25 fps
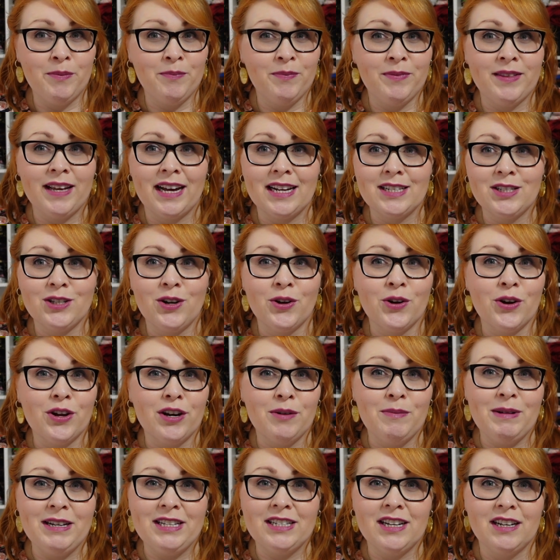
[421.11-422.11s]
and that's not going
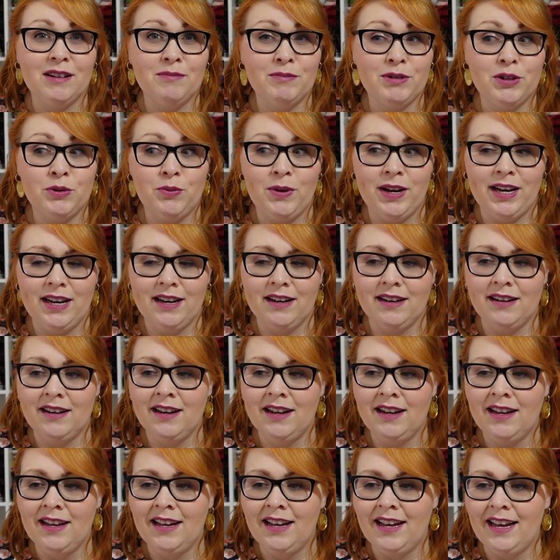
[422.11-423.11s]
to be done between
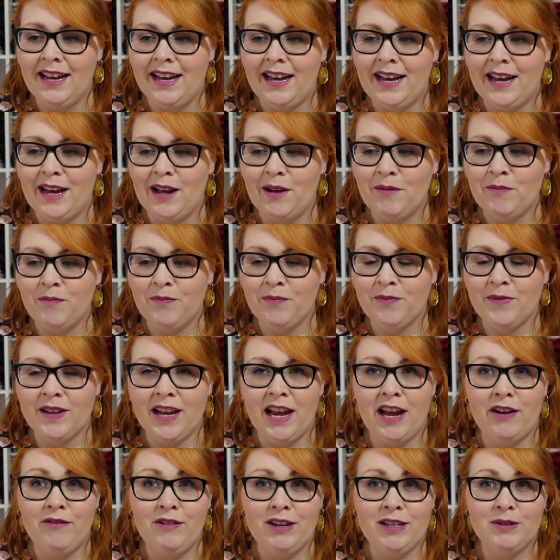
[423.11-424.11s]

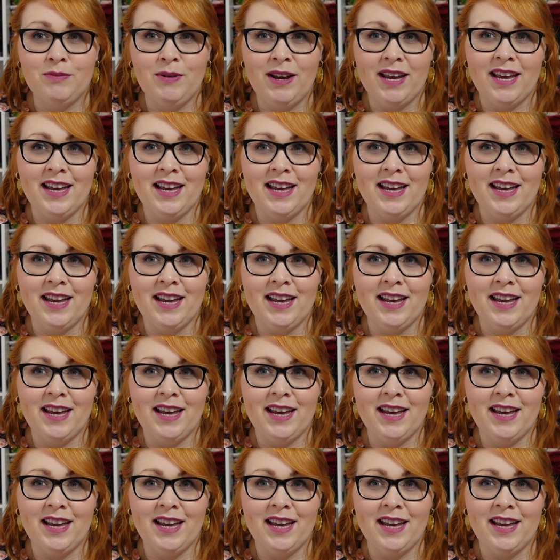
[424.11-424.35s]
Henry's